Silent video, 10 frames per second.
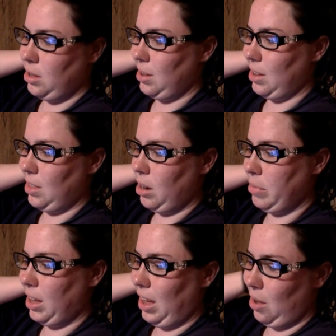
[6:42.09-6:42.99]
And then I'm
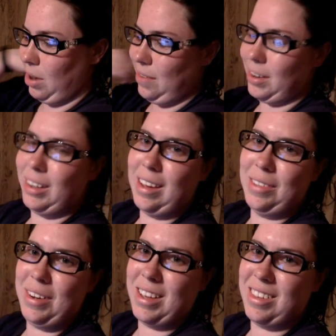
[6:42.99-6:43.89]
like, hey Raven, guess
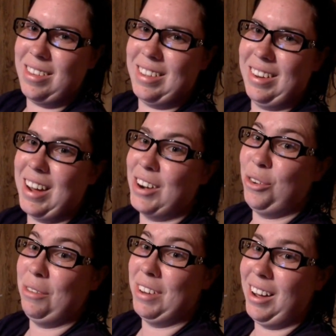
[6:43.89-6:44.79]
what? You still got to
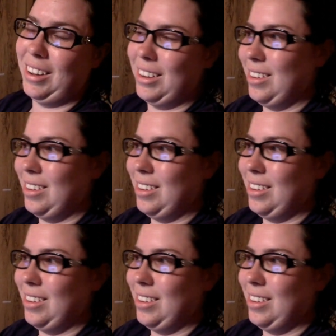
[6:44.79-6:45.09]
do a vlog.